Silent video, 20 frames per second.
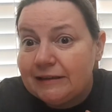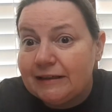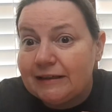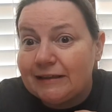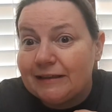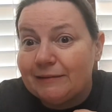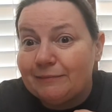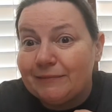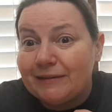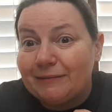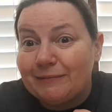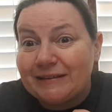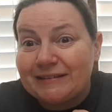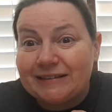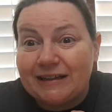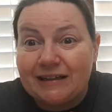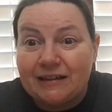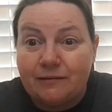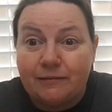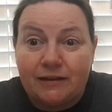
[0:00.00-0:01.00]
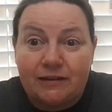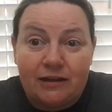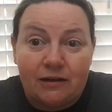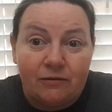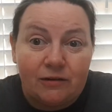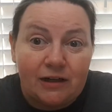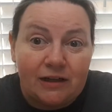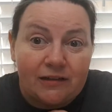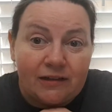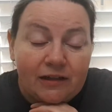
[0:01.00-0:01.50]
Um, I'm excited about that
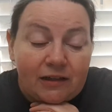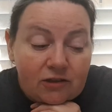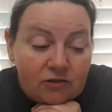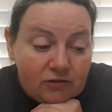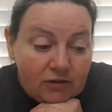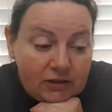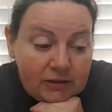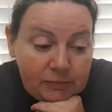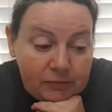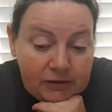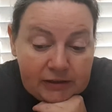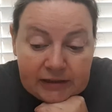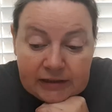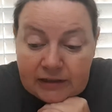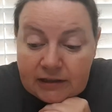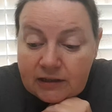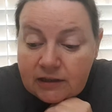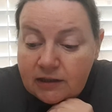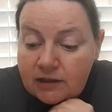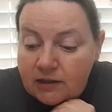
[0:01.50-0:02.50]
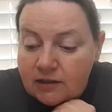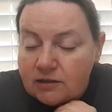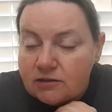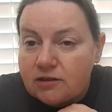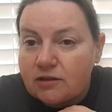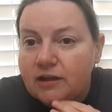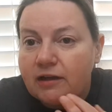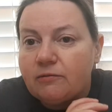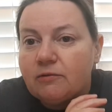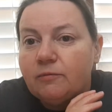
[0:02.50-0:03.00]
one. I think it's really pretty. So
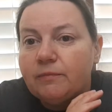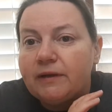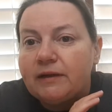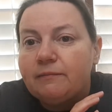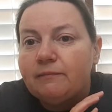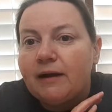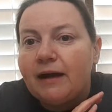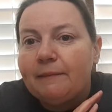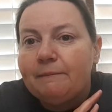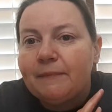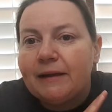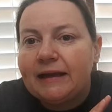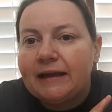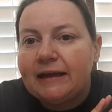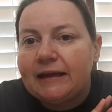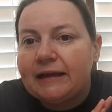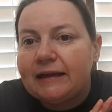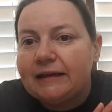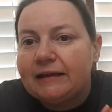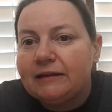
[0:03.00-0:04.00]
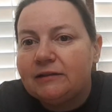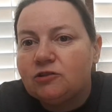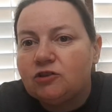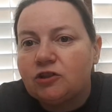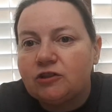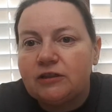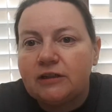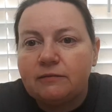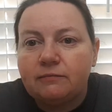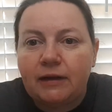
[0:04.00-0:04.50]
that will be my May
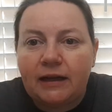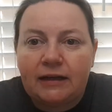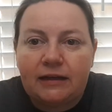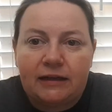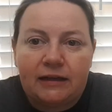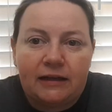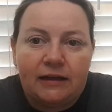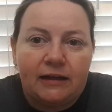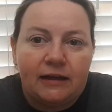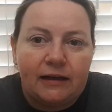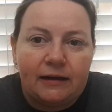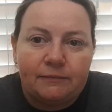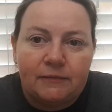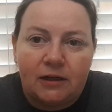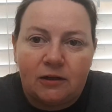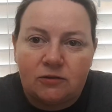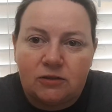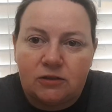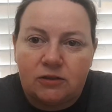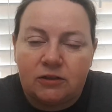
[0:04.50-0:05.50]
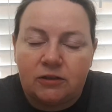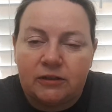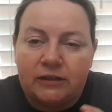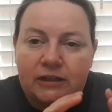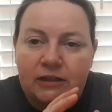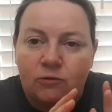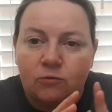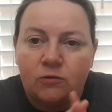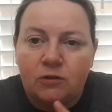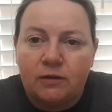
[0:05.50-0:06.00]
during Mania. I'm not doing
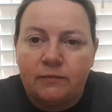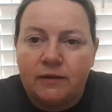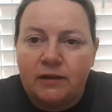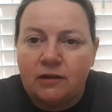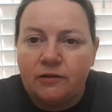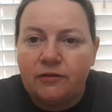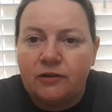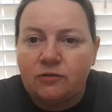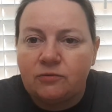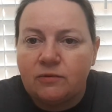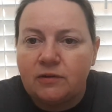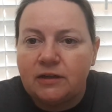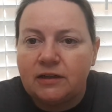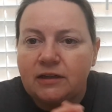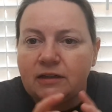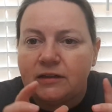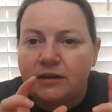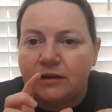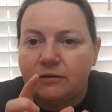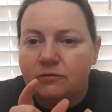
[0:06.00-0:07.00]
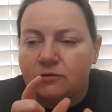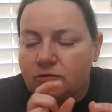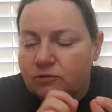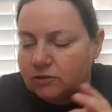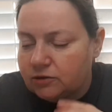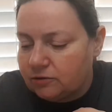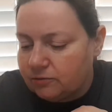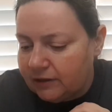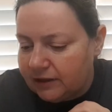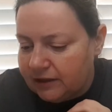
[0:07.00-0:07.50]
an ornament on the 20th. I will
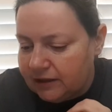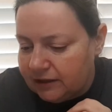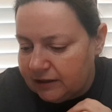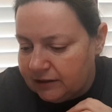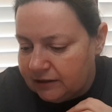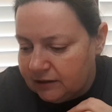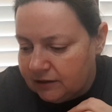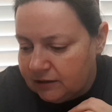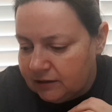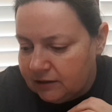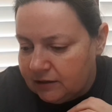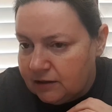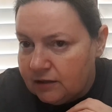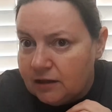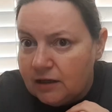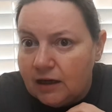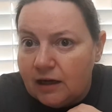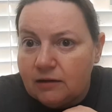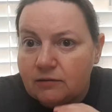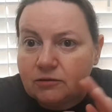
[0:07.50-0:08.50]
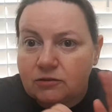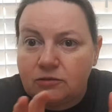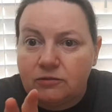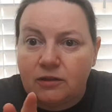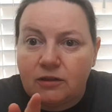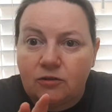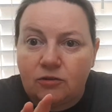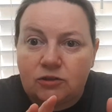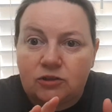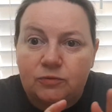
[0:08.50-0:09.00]
do a, I will do a
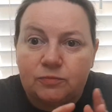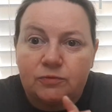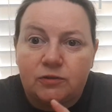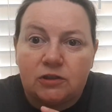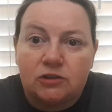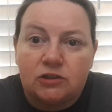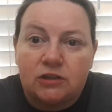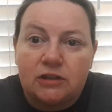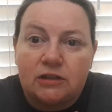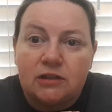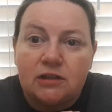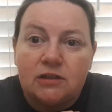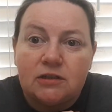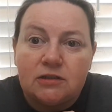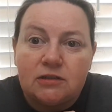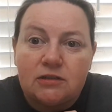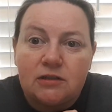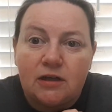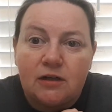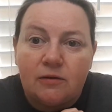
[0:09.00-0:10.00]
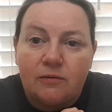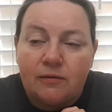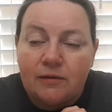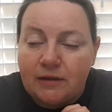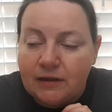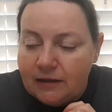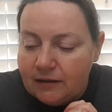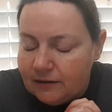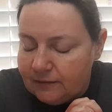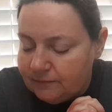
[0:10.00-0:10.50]
larger project. So
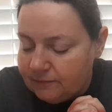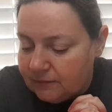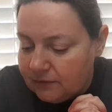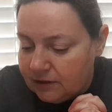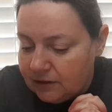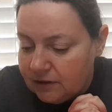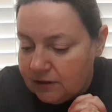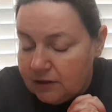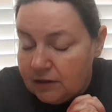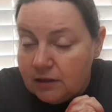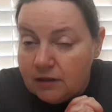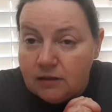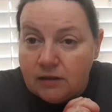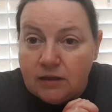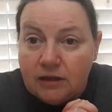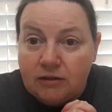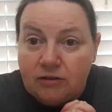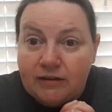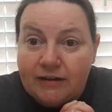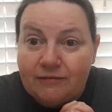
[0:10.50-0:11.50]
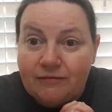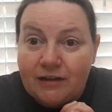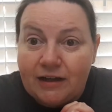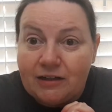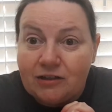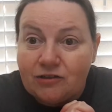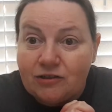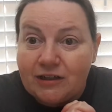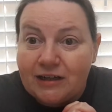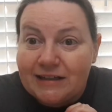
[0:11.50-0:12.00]
I'm going to give that
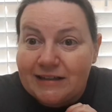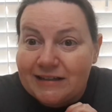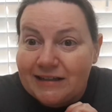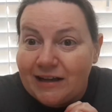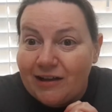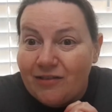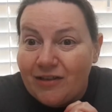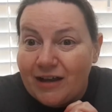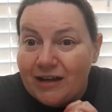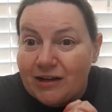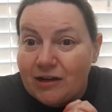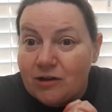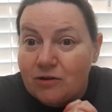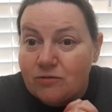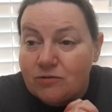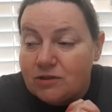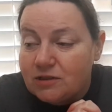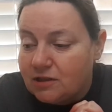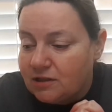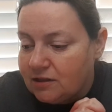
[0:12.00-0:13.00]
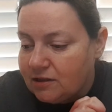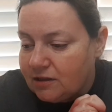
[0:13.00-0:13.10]
a try and see how that goes.